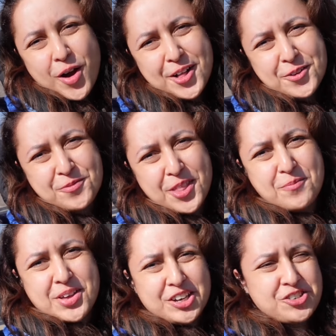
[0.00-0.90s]
Well, that
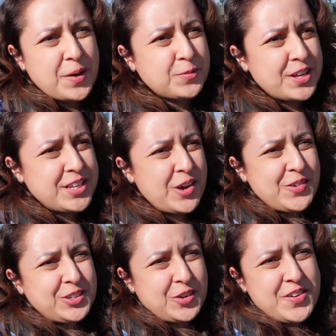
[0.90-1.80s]
Mickey shaped beignet
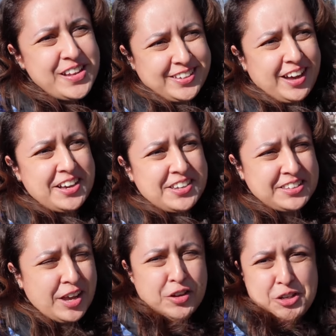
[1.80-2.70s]
was really nice.
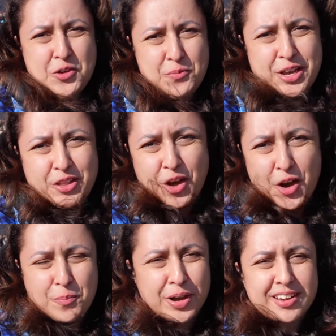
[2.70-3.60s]
Definitely too big
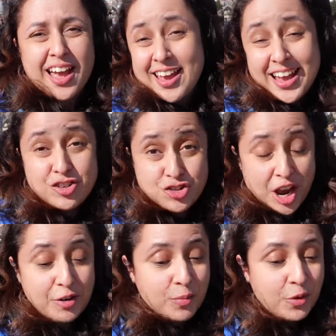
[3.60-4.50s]
though, but it's
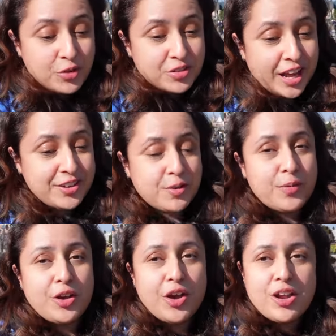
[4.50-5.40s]
shareable, so that's
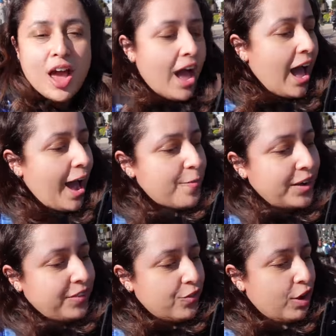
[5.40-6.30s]
something good. Um,
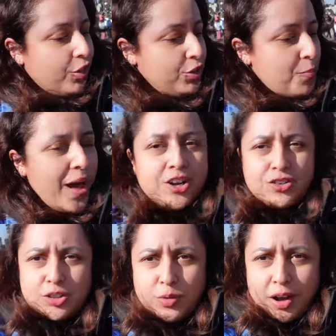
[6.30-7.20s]
and they've got the new
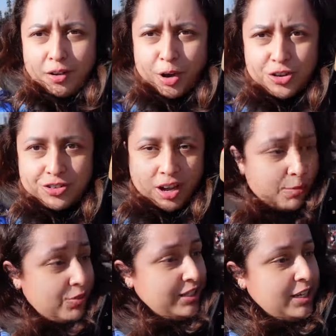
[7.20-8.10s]
packaging as well, which I'm
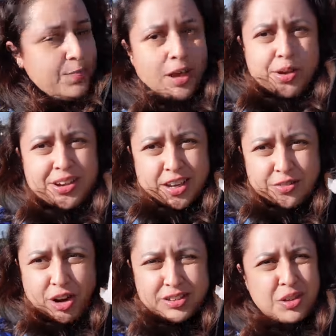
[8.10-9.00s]
obviously keeping because
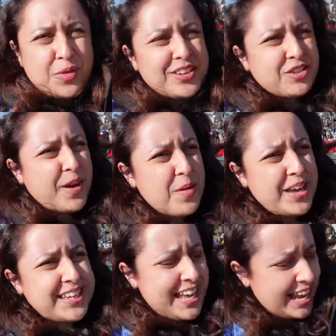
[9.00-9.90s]
I've got the rest of my
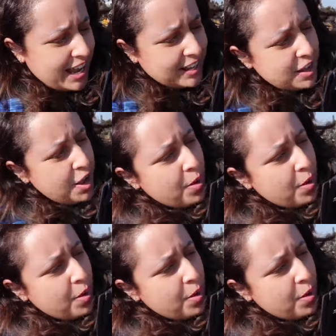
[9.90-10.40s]
beignet in it.